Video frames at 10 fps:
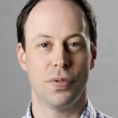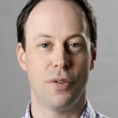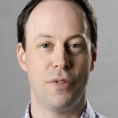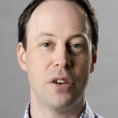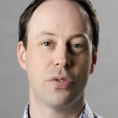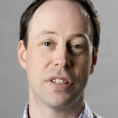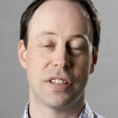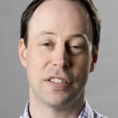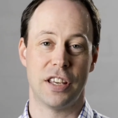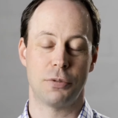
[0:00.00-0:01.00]
The vendor risk
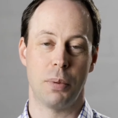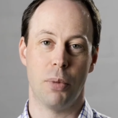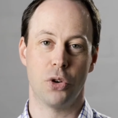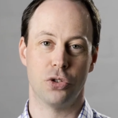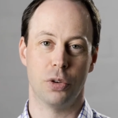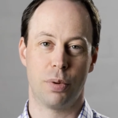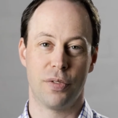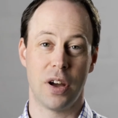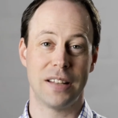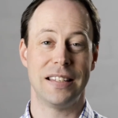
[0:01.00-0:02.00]
assessment module
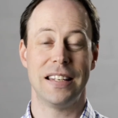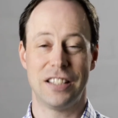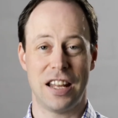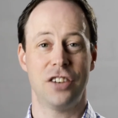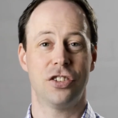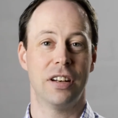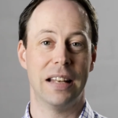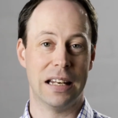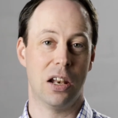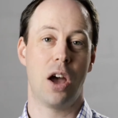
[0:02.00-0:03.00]
provides an
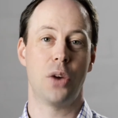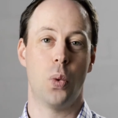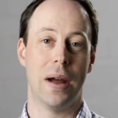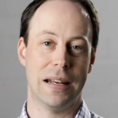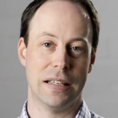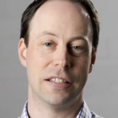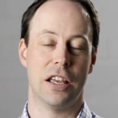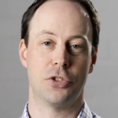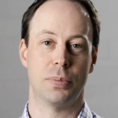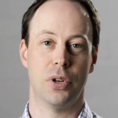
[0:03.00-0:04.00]
intentionally lightweight
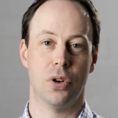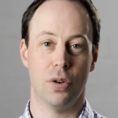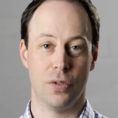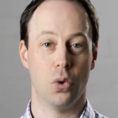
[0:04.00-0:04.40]
assessment of an